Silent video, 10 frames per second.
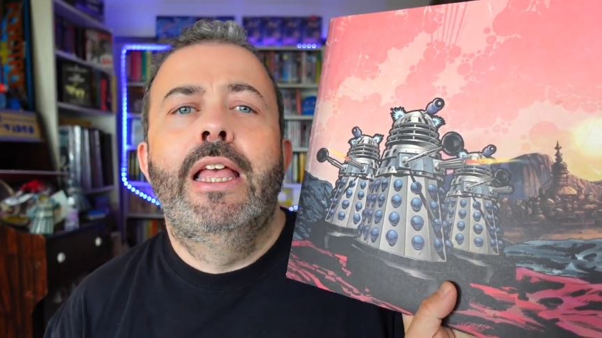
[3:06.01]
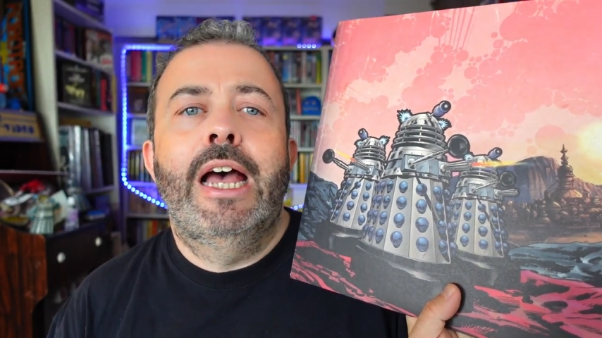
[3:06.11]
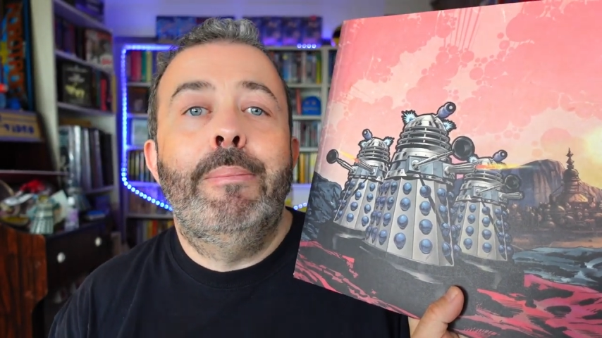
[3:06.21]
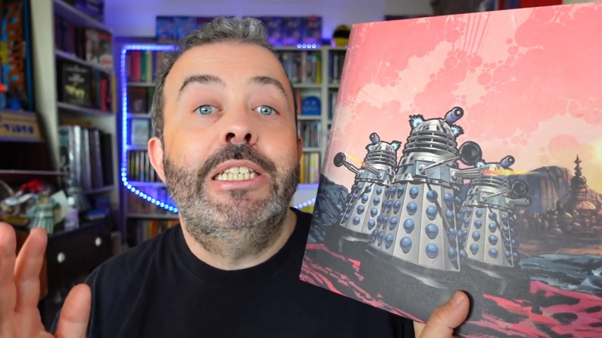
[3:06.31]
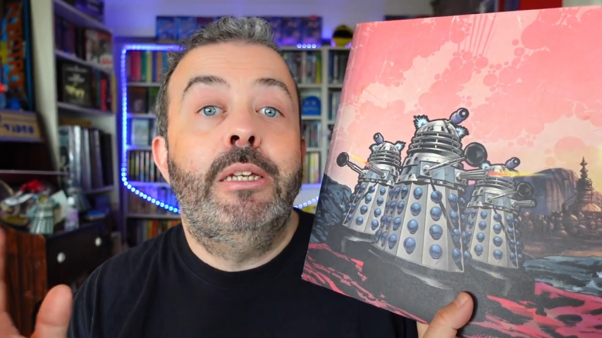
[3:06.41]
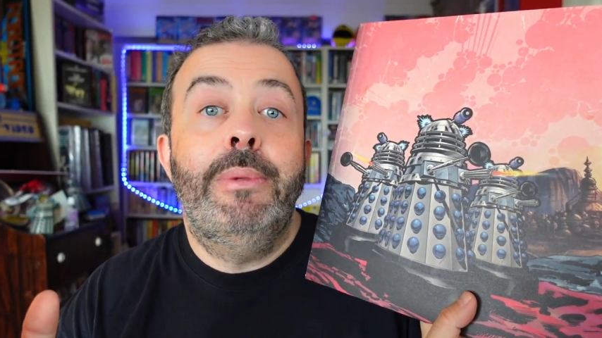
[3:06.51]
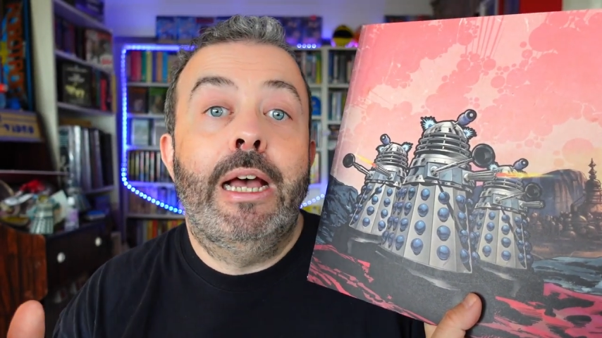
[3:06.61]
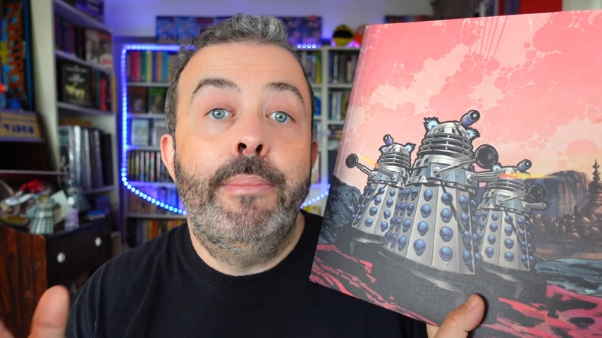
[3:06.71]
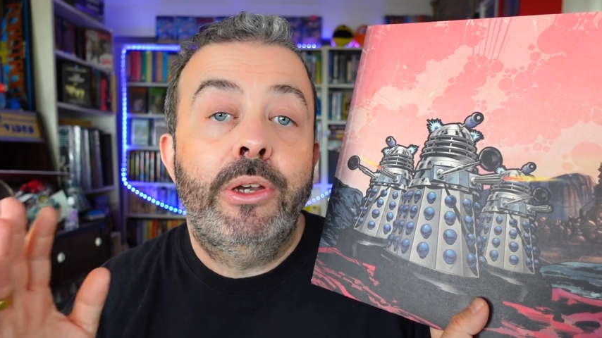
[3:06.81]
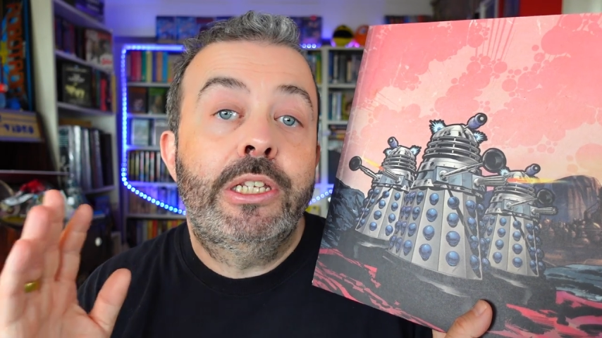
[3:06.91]
I must admit,
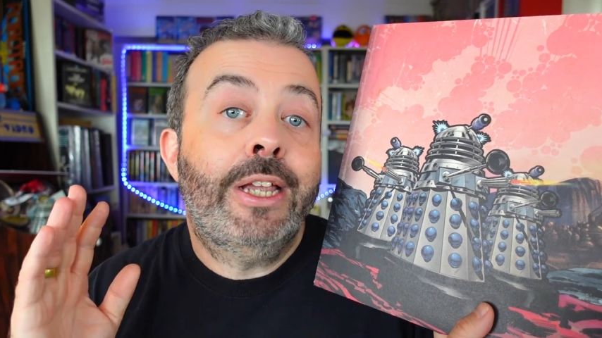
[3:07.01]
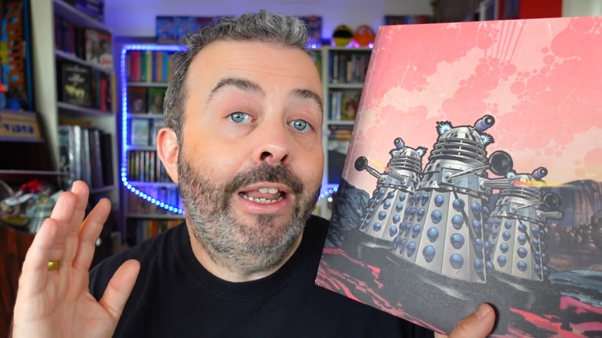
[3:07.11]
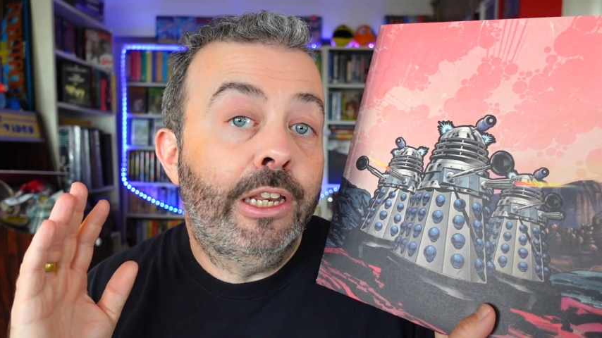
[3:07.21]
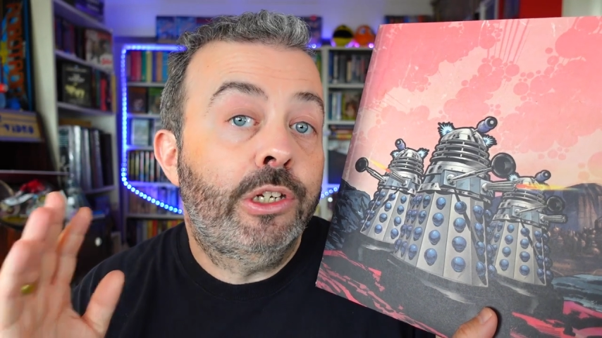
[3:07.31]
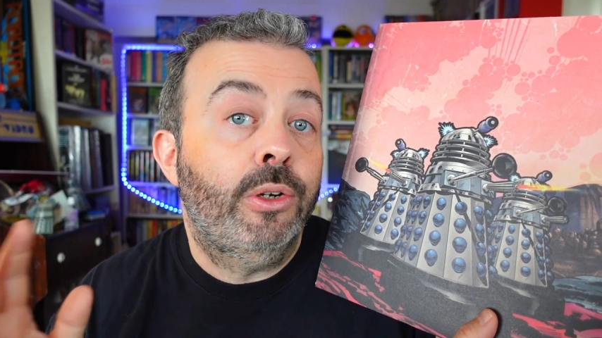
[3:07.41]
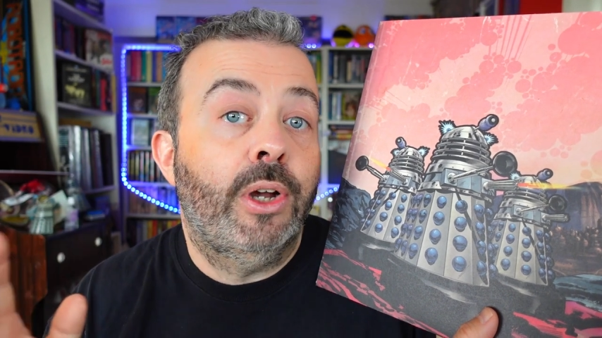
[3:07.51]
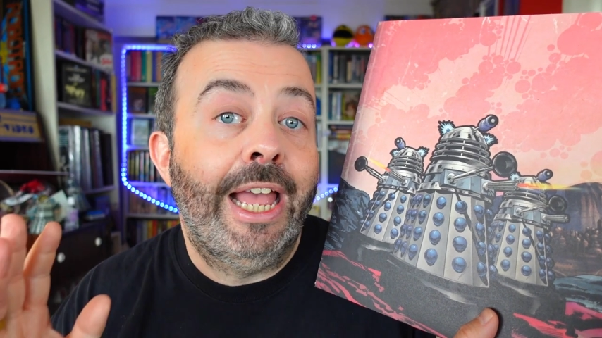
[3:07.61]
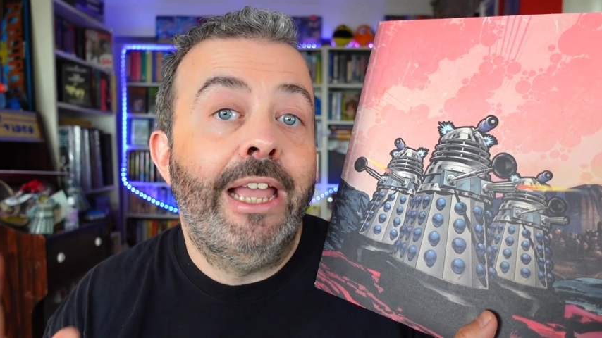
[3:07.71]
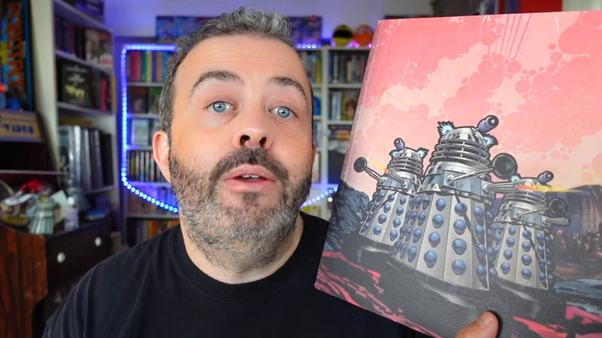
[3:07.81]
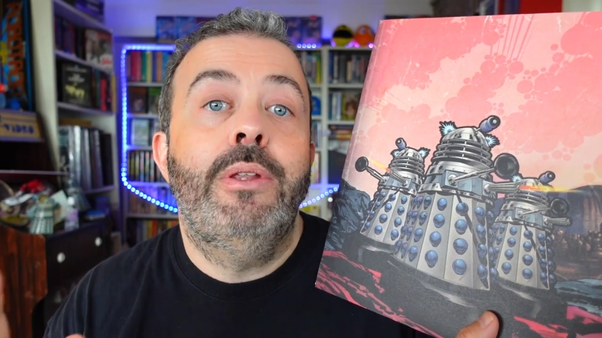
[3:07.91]
I'm not entirely sure
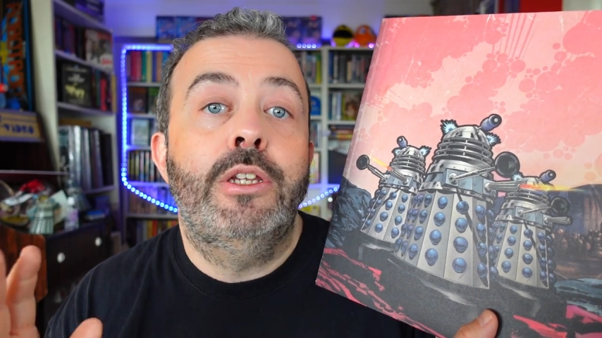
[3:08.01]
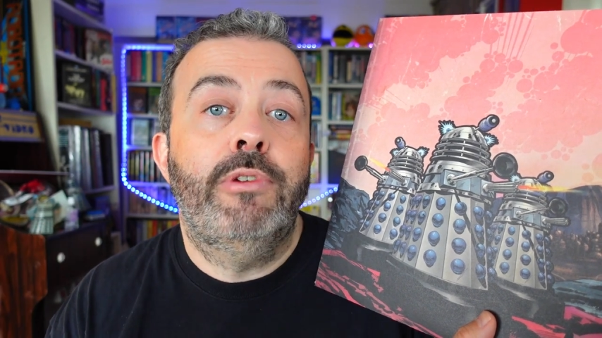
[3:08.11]
how these